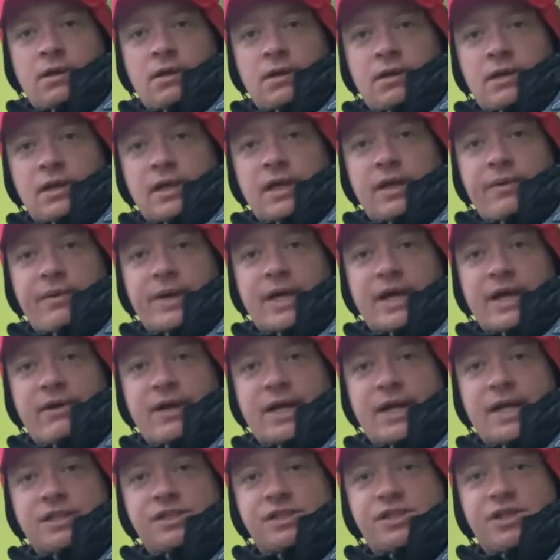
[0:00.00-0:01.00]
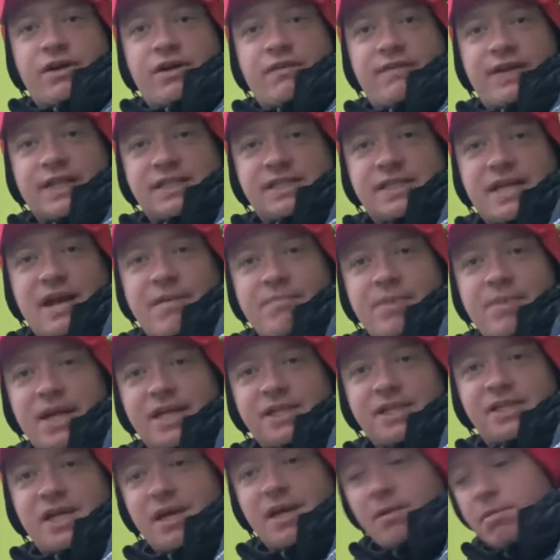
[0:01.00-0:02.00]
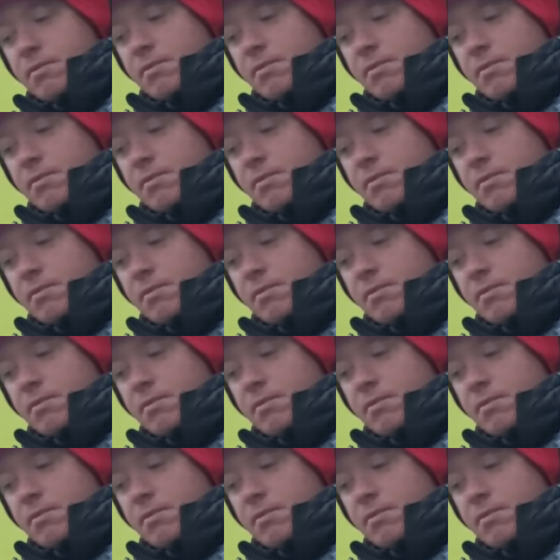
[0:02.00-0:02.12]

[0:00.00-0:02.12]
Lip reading: Here we go then. So I've had 10 minutes keeping